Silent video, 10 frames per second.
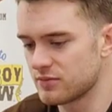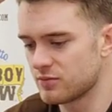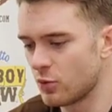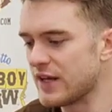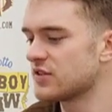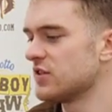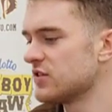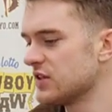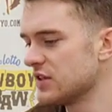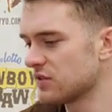weeks of the
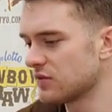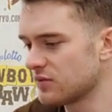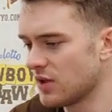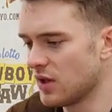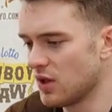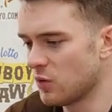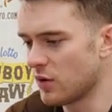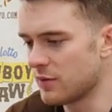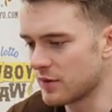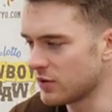season,
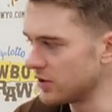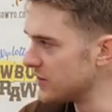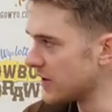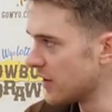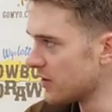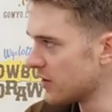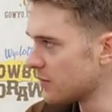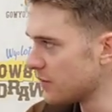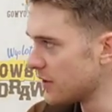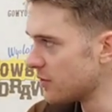where we've been really together,
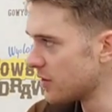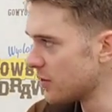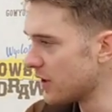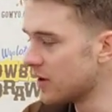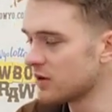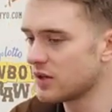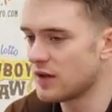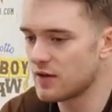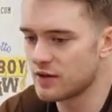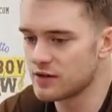we played really well,
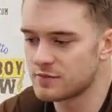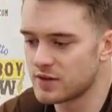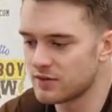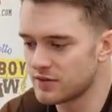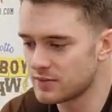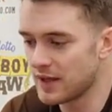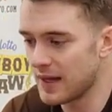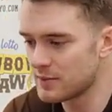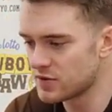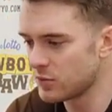and then there's been
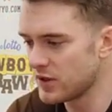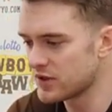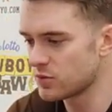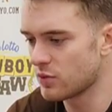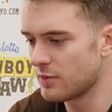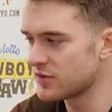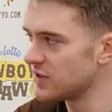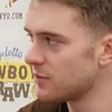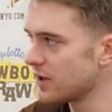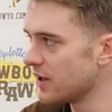games and weeks where we've been
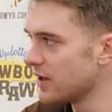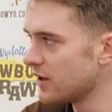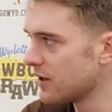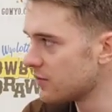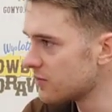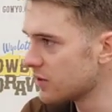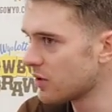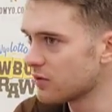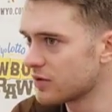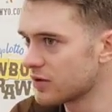separated. And
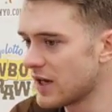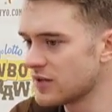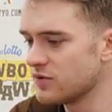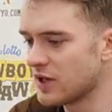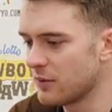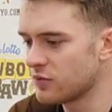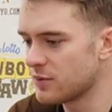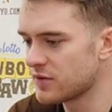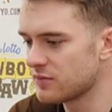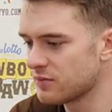the last few games we've
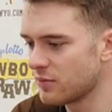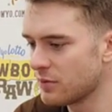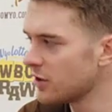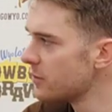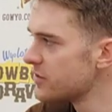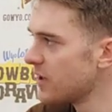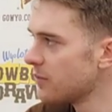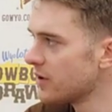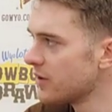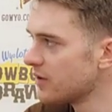been a little bit
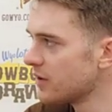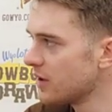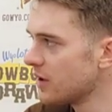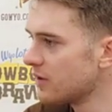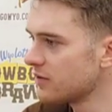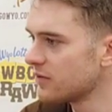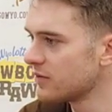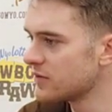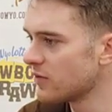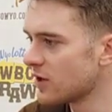separate
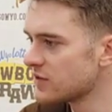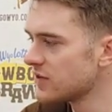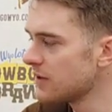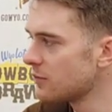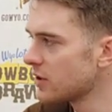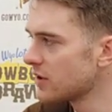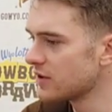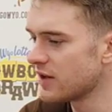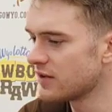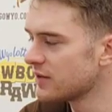as far as teamwork
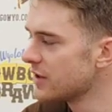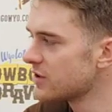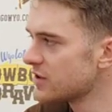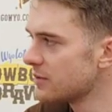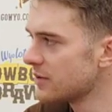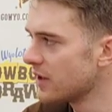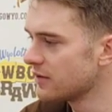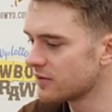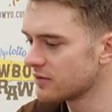and leadership and